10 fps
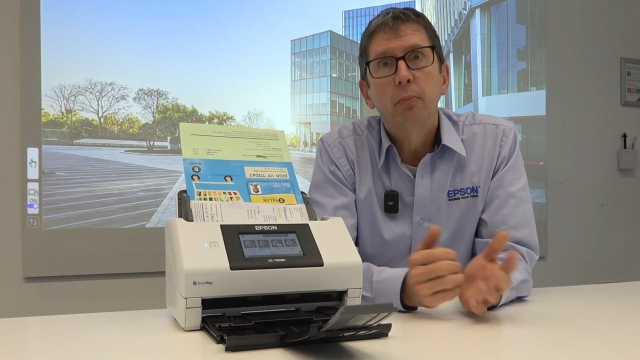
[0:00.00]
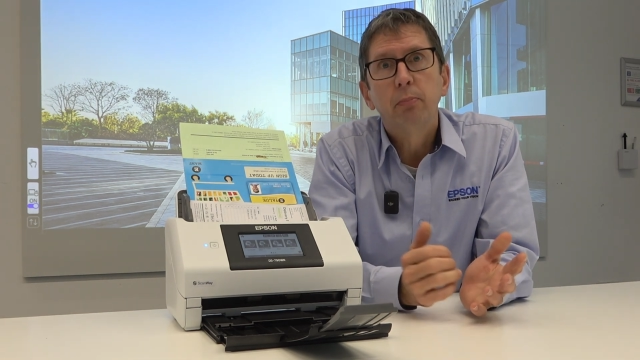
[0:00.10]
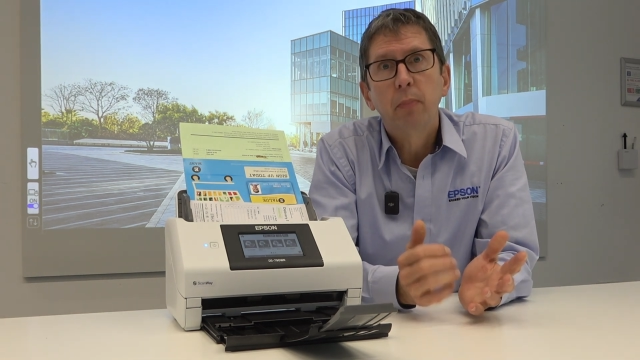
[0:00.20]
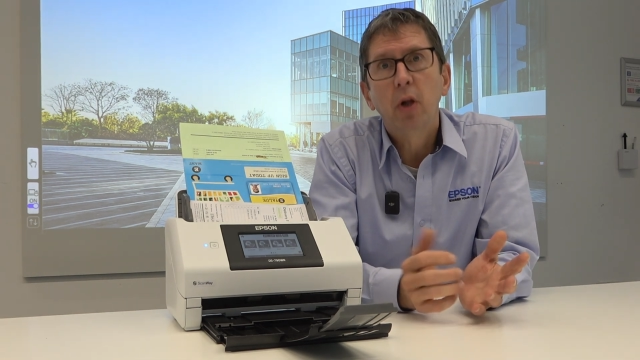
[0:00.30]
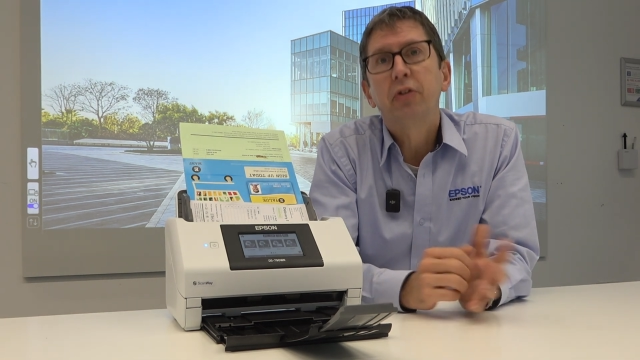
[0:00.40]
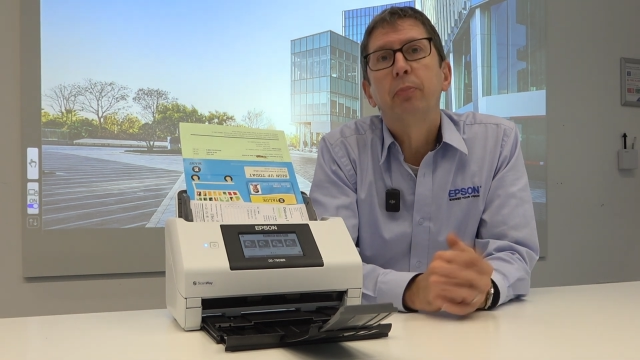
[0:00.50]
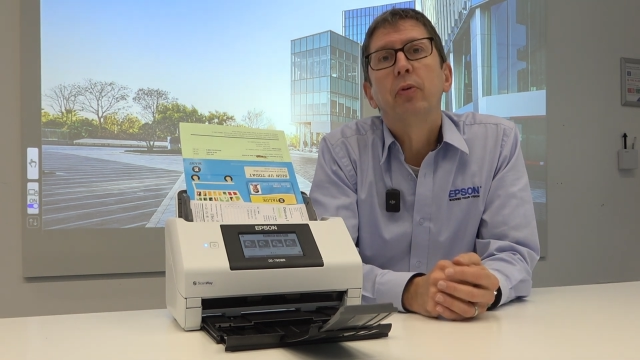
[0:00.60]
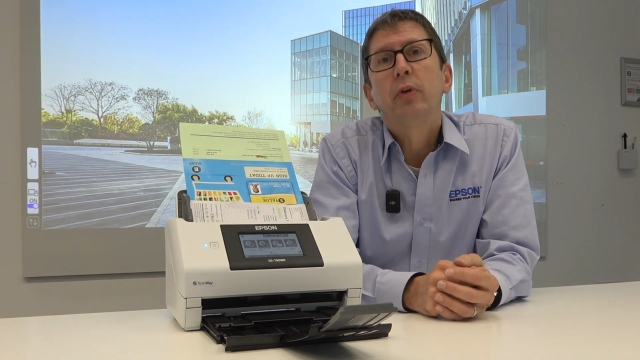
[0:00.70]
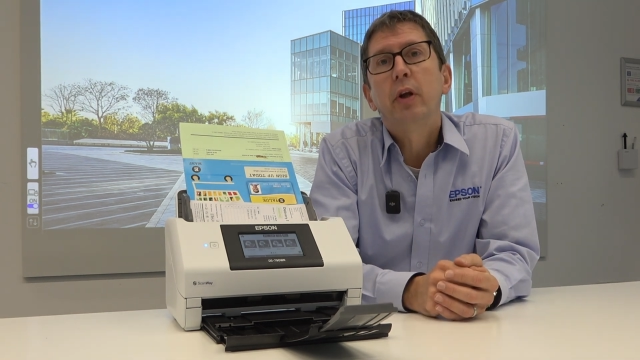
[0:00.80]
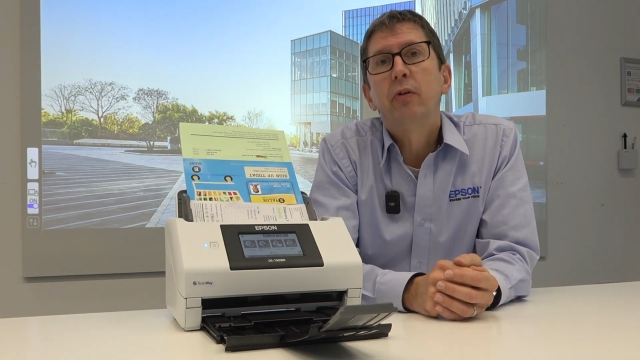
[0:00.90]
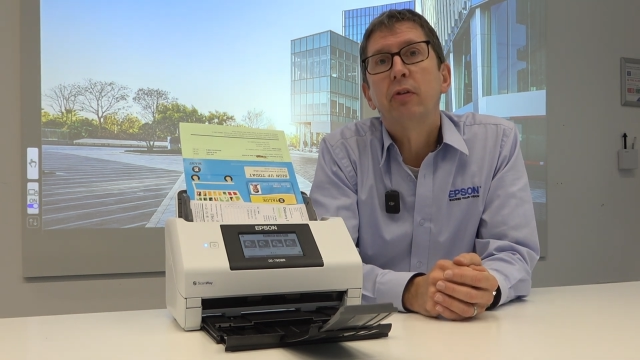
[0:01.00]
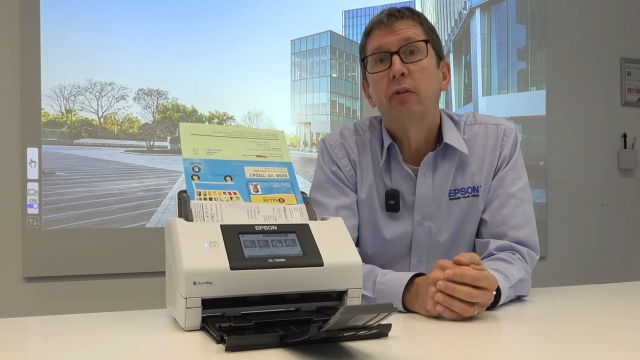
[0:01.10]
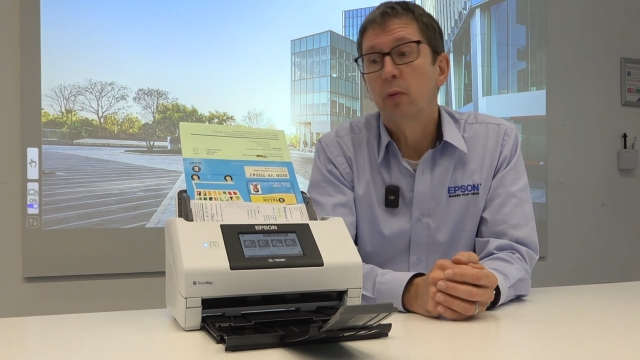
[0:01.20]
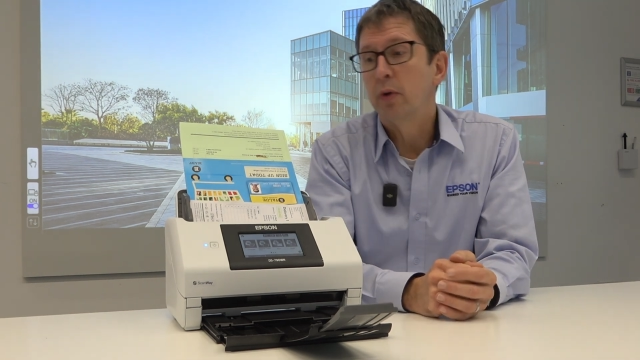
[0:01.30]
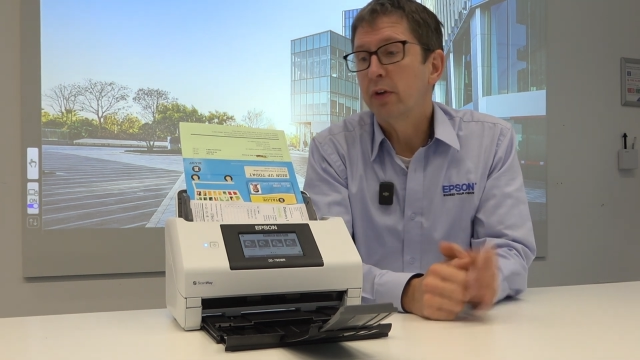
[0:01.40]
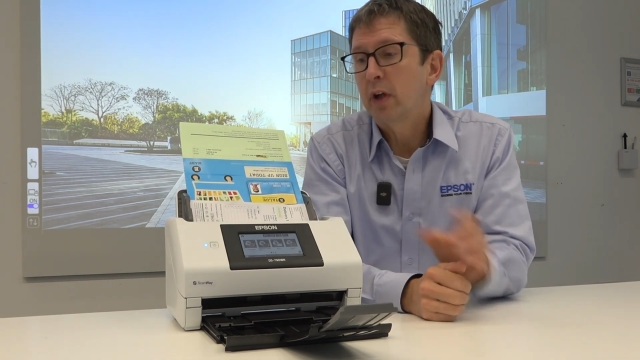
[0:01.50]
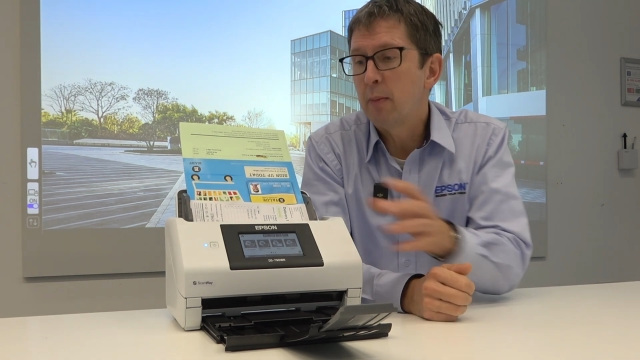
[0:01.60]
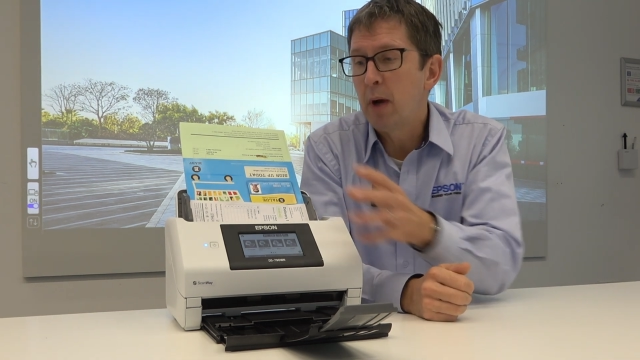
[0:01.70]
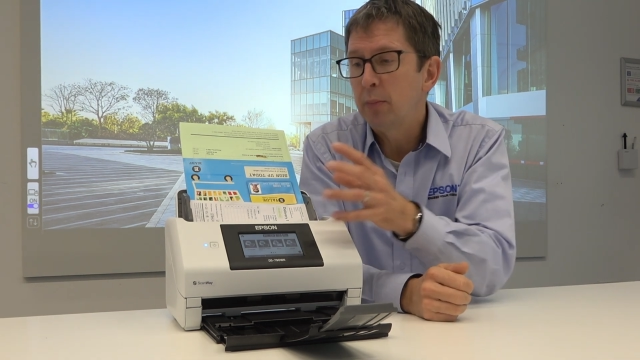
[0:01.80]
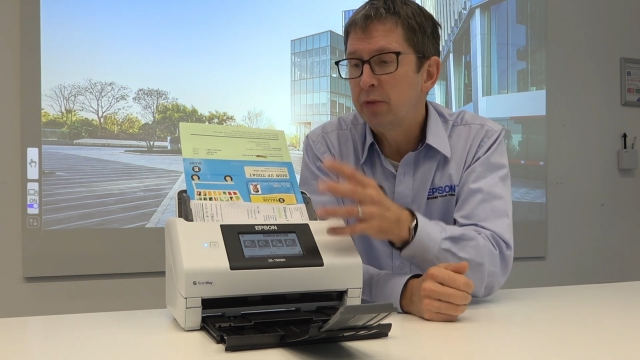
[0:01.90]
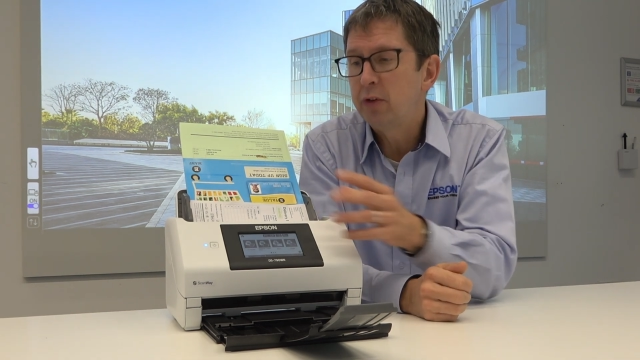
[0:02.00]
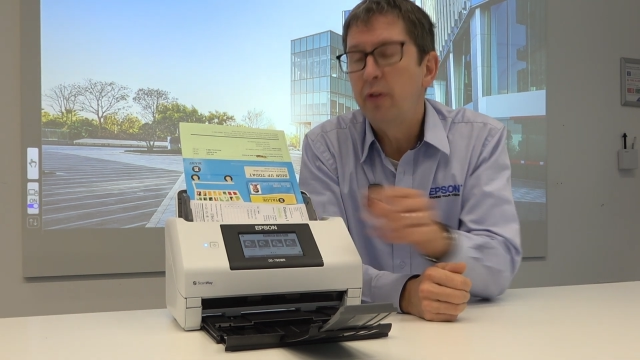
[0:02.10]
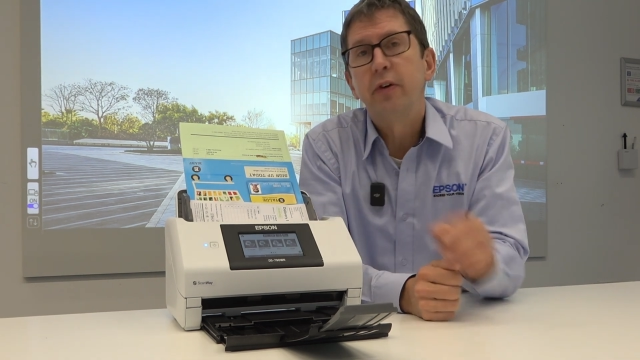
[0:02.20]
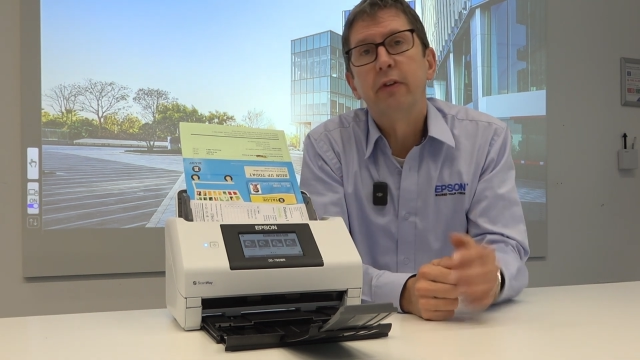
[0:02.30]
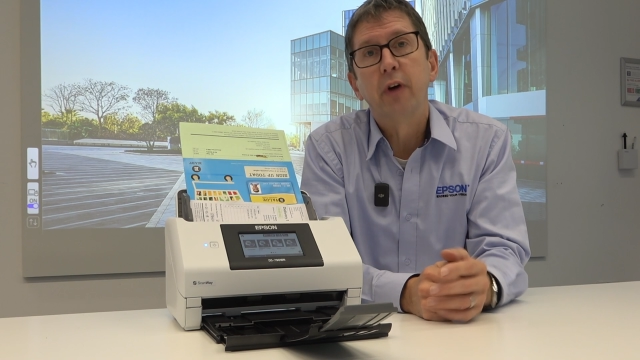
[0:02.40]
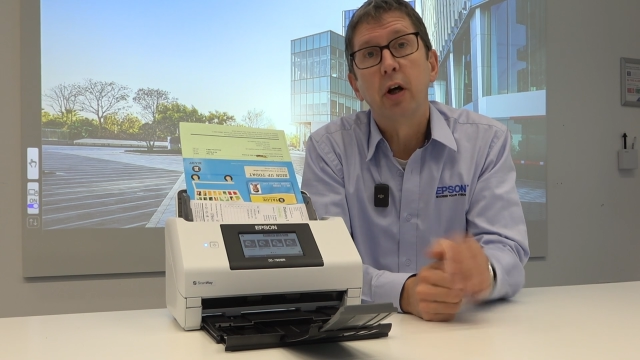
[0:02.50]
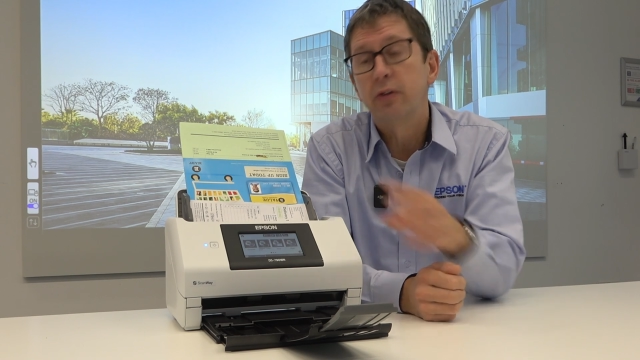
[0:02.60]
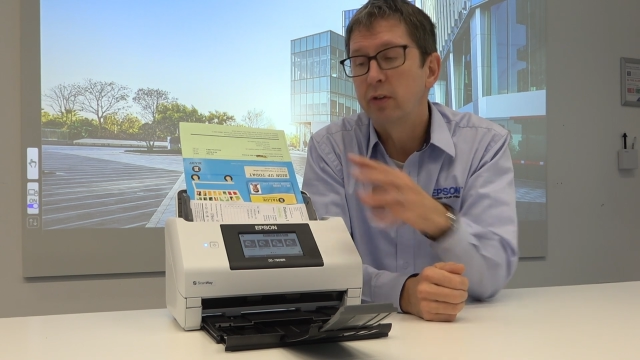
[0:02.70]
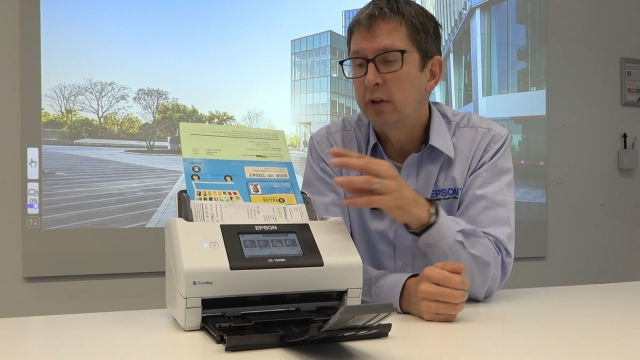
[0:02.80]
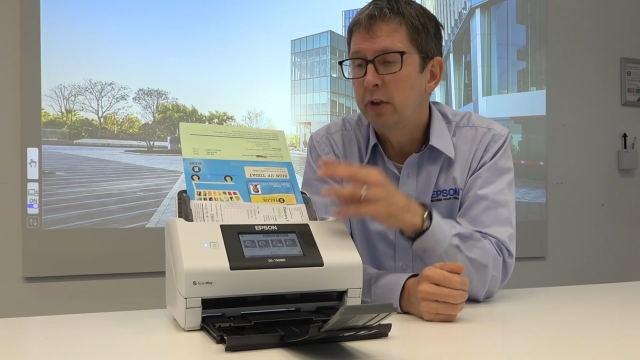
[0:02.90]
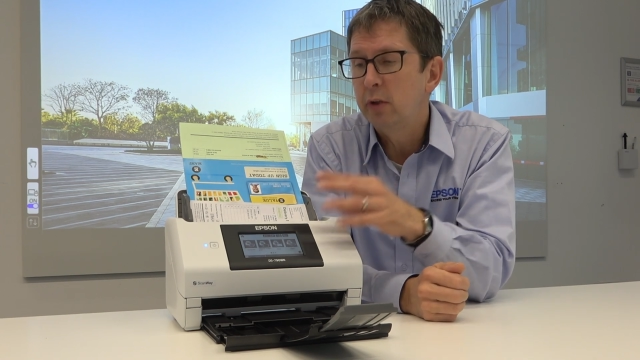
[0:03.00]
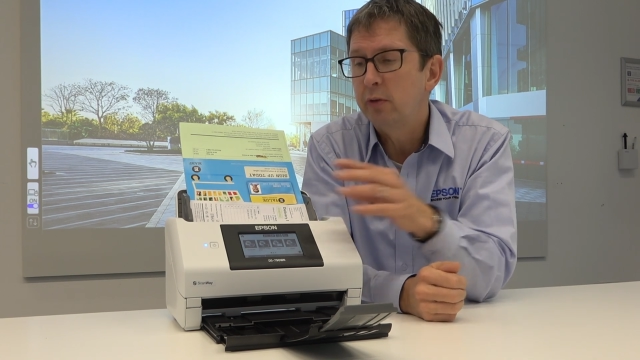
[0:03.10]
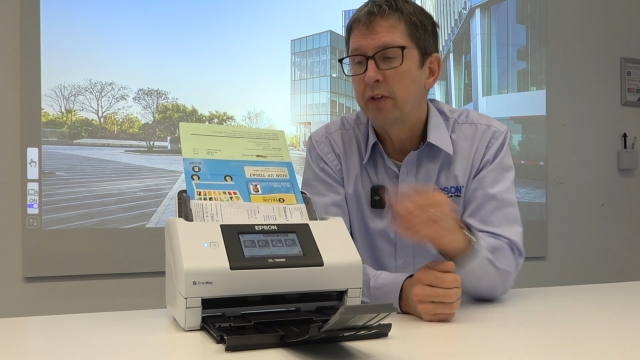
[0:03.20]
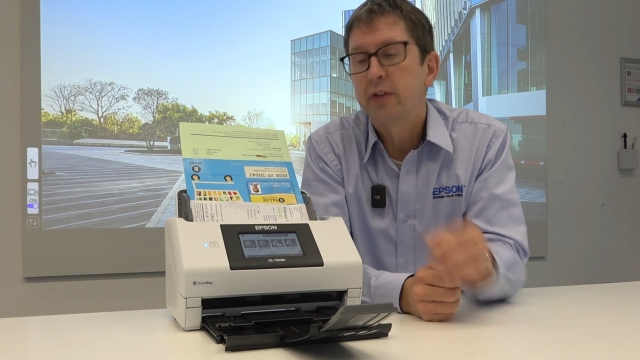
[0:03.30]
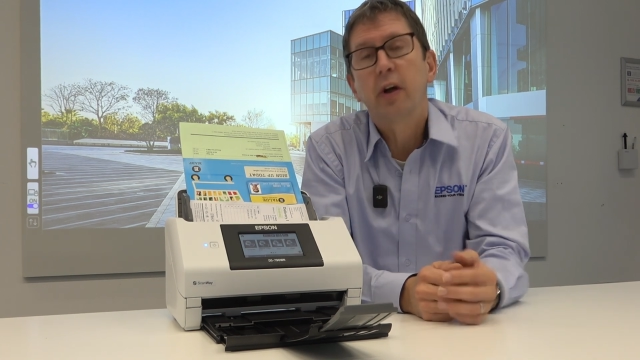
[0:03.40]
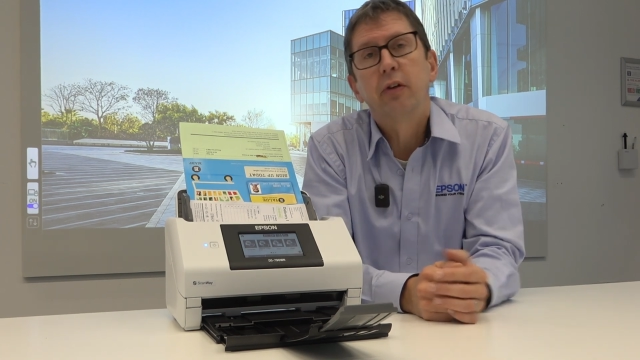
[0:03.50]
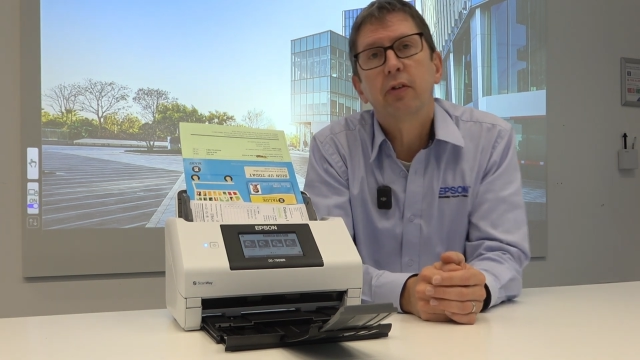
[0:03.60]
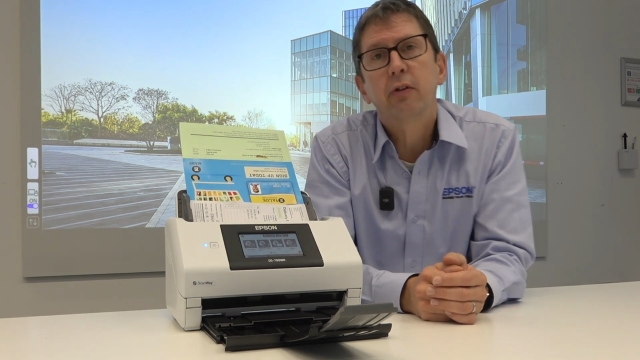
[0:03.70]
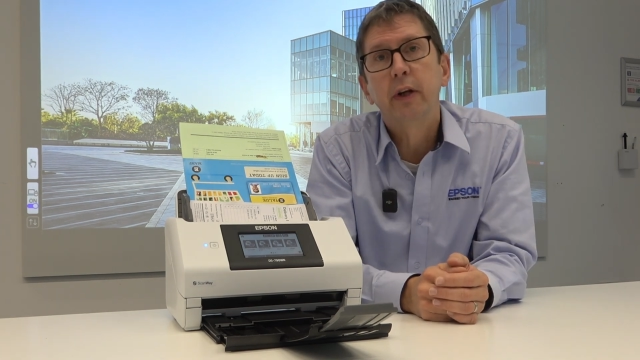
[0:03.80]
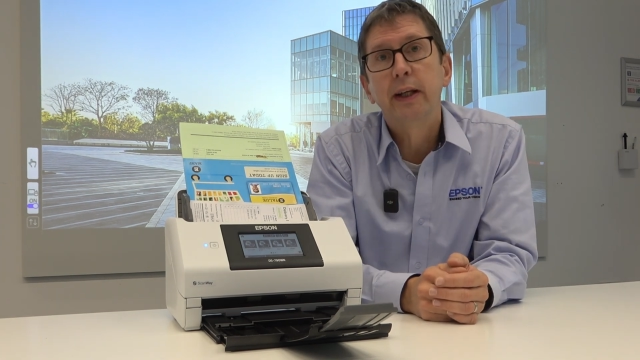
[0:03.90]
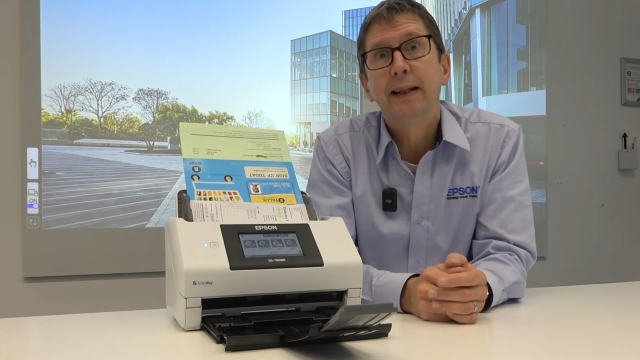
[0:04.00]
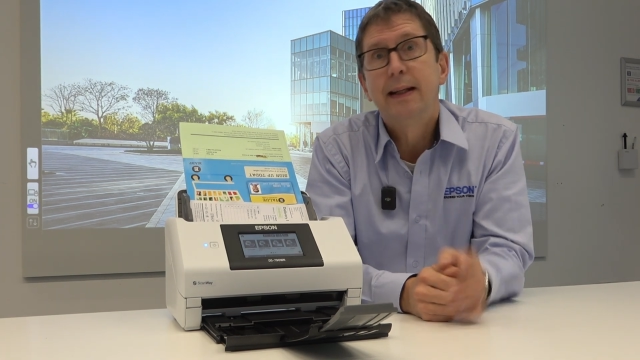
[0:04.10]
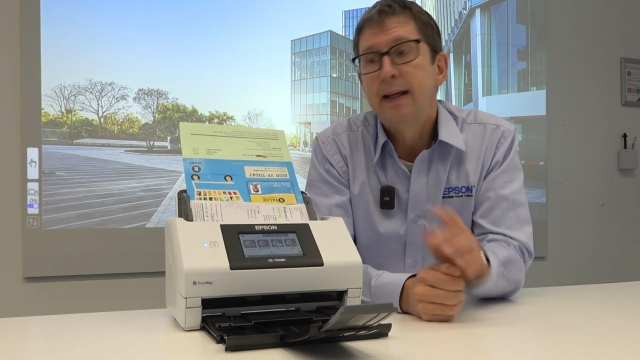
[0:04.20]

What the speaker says: multiple users who want to come up to the device, use the touch screen